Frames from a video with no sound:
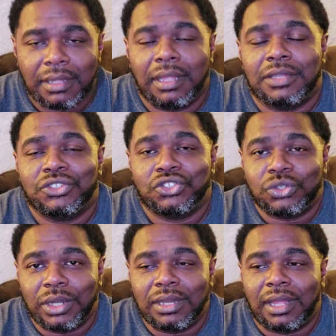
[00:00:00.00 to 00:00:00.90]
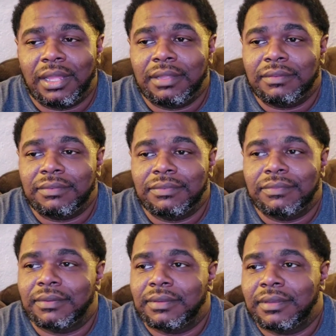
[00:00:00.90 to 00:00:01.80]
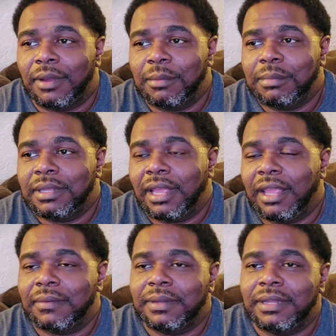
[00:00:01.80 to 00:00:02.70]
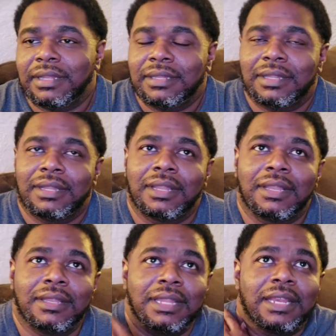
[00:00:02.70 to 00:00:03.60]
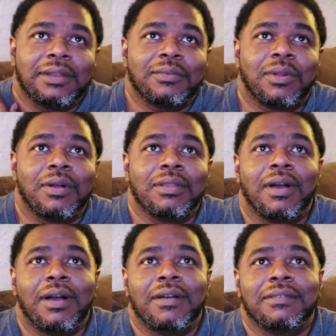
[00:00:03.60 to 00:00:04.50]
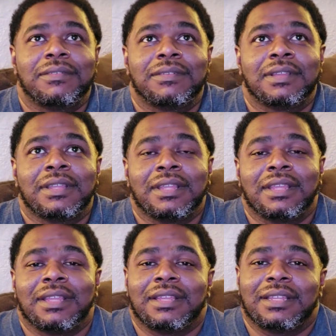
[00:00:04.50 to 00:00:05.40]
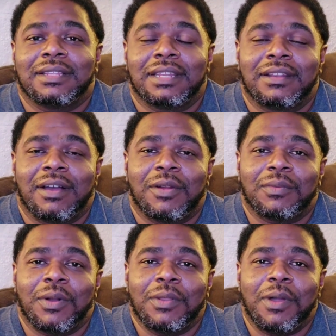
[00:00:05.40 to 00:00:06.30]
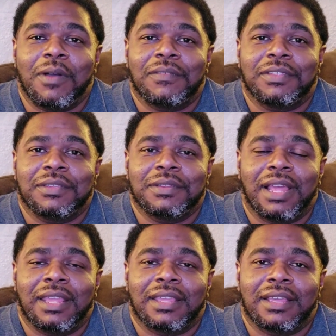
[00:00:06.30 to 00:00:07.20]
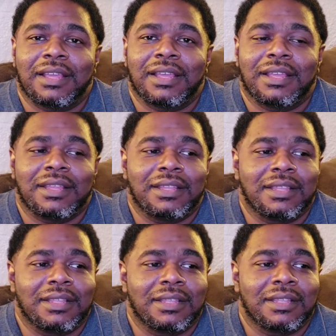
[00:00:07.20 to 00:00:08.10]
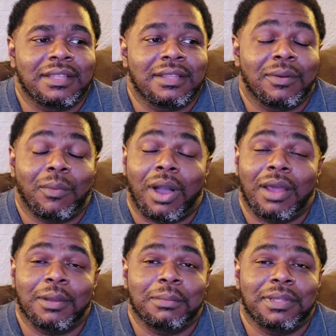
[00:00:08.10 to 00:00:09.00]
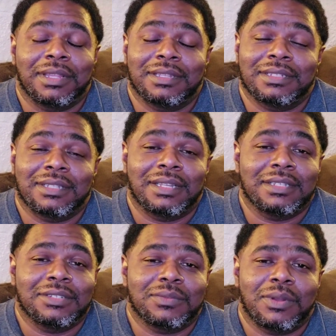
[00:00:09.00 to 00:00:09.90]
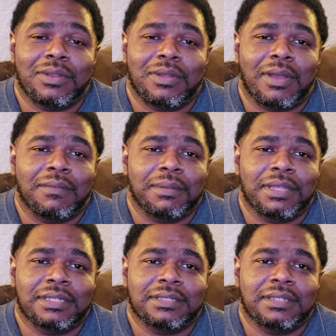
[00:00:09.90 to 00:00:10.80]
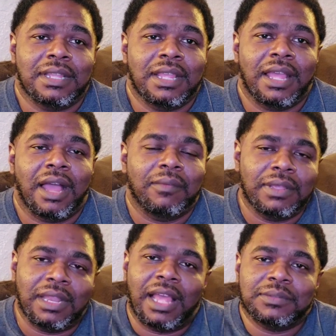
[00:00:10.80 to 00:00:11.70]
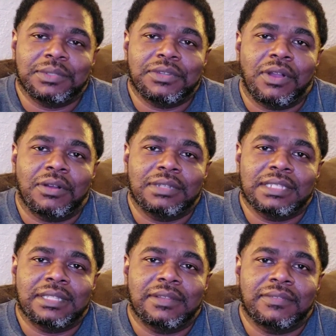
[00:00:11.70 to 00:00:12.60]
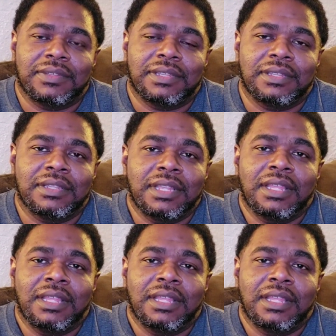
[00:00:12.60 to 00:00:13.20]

enjoy life, don't be angry, let it roll off. Let it all roll off of you like water, man. Just let it just roll off, because I realize when you hold that stuff in,